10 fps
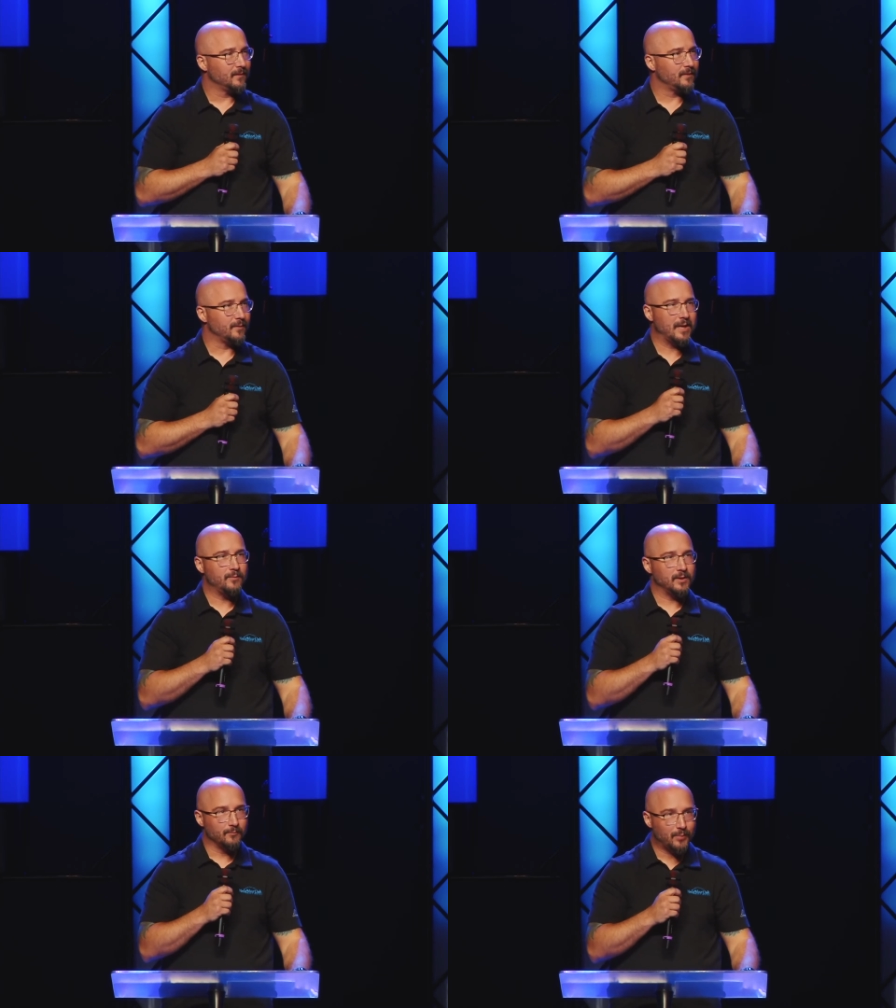There may
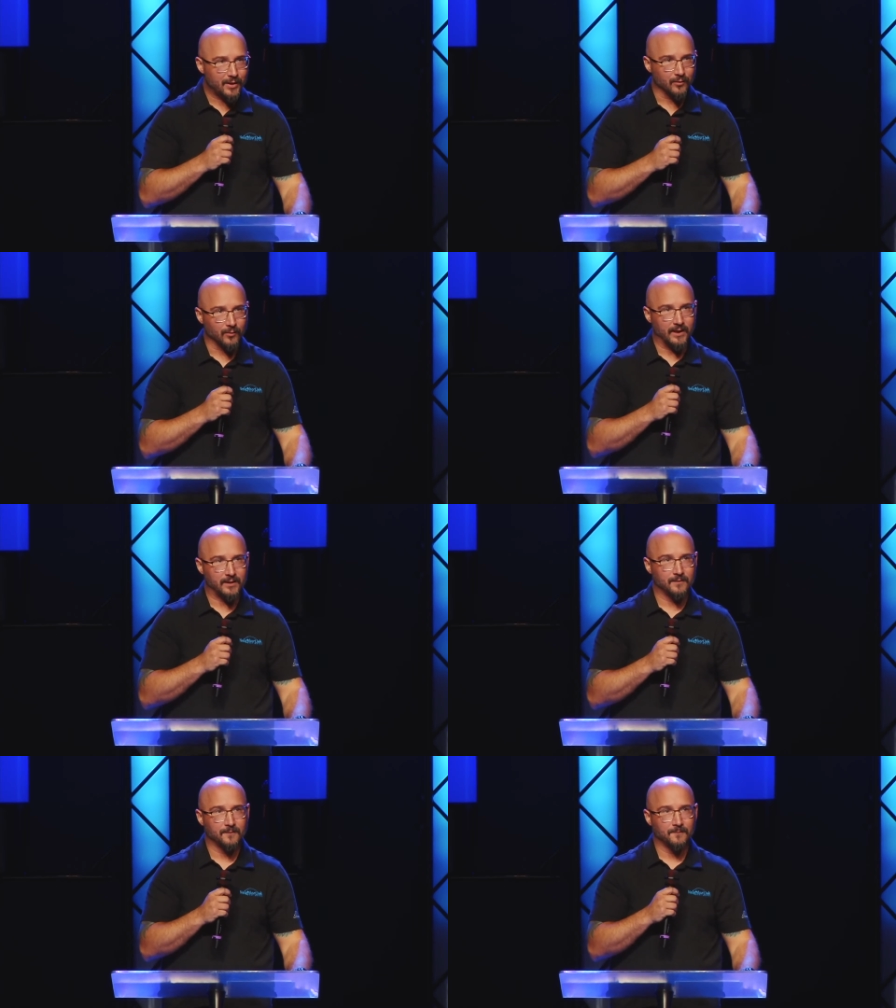be a better way,
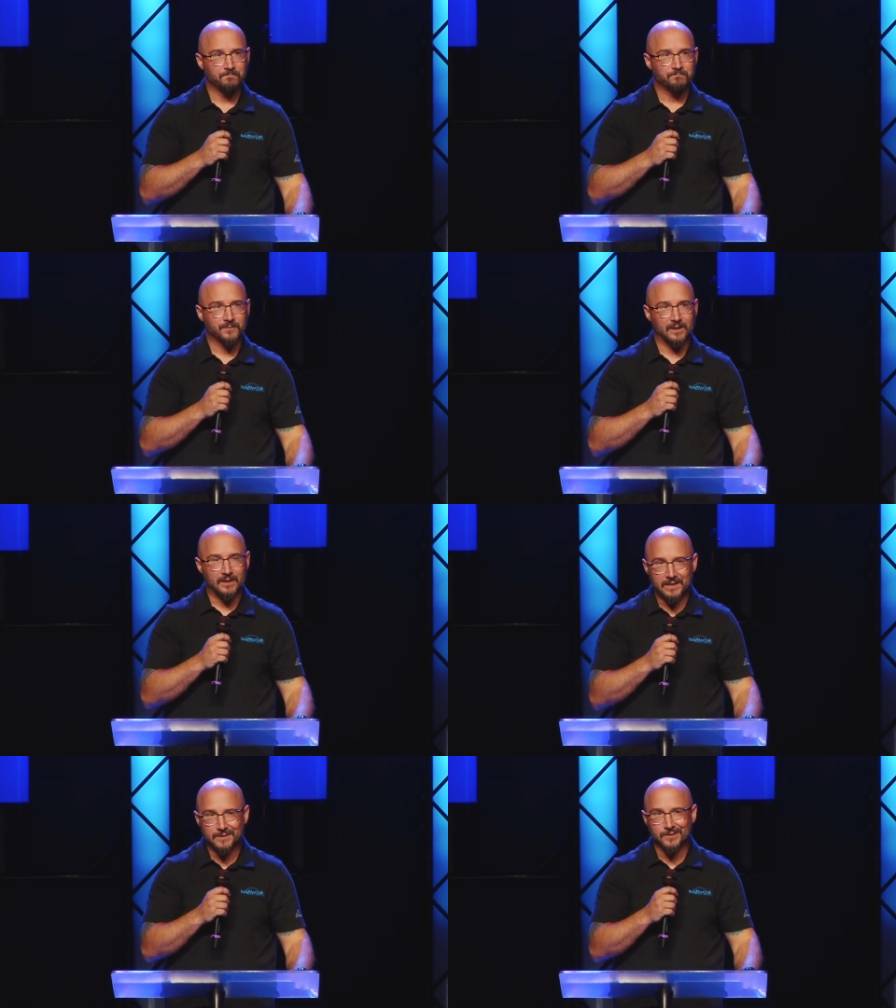an
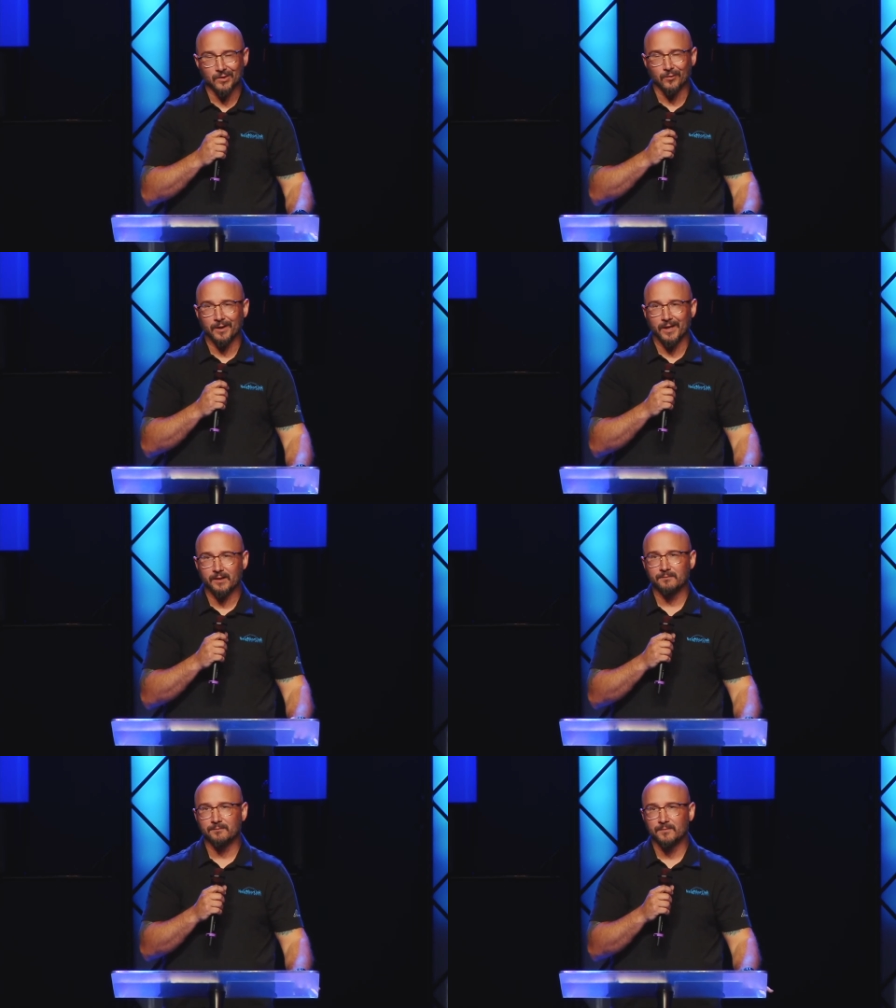easier way,
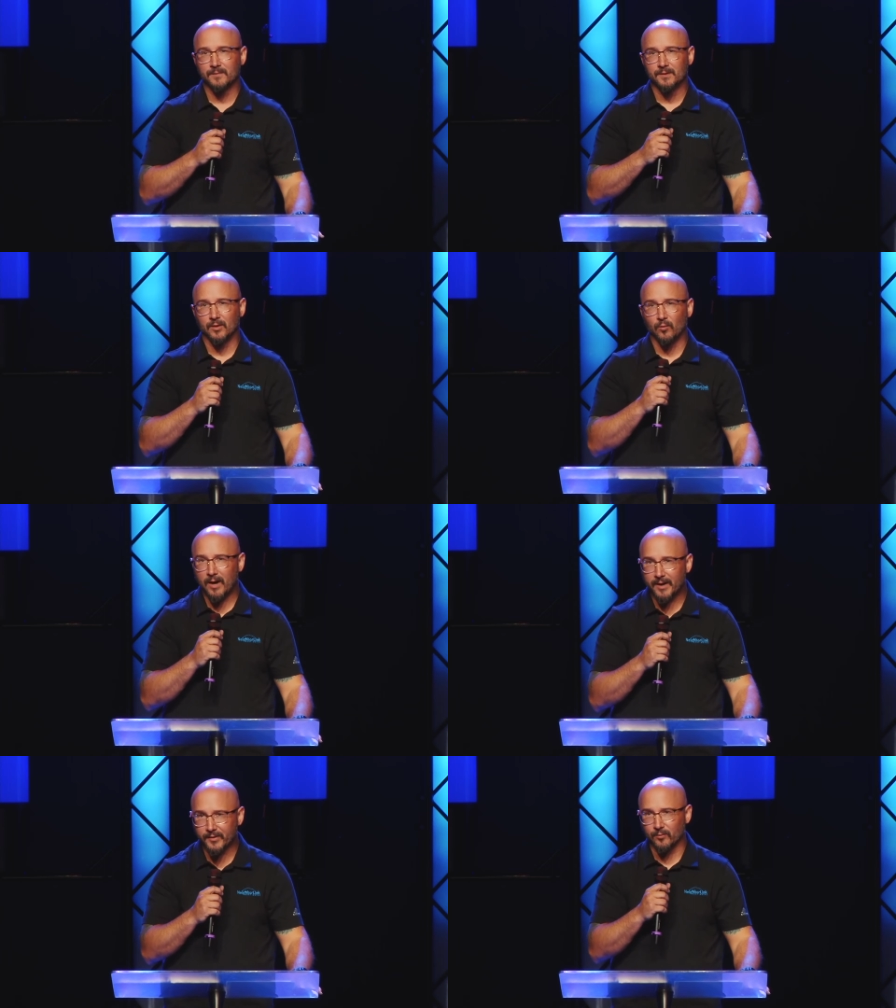a
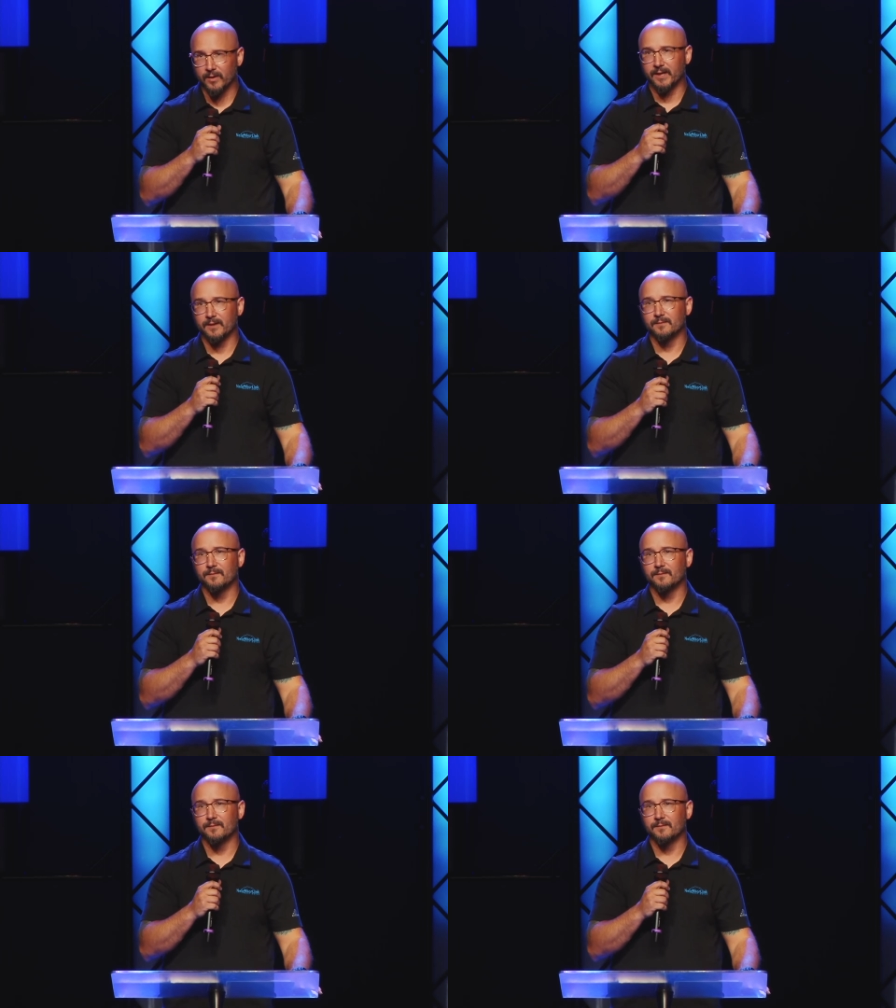wider way.